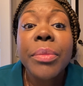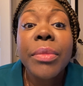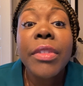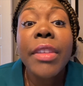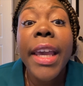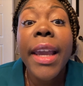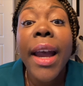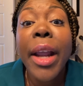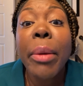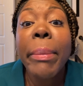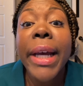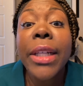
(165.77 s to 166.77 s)
They kind
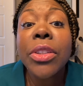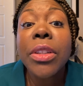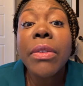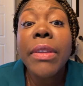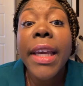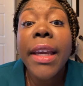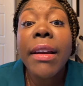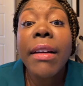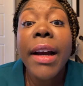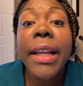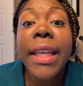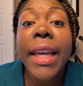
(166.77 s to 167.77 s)
of match, don't they?
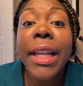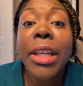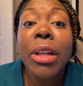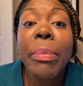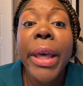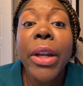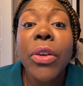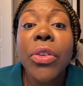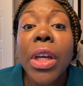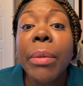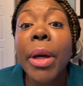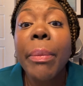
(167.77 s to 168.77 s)
I think I did a better
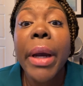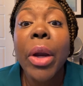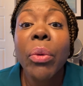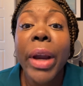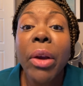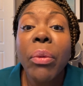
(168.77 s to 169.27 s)
job on my right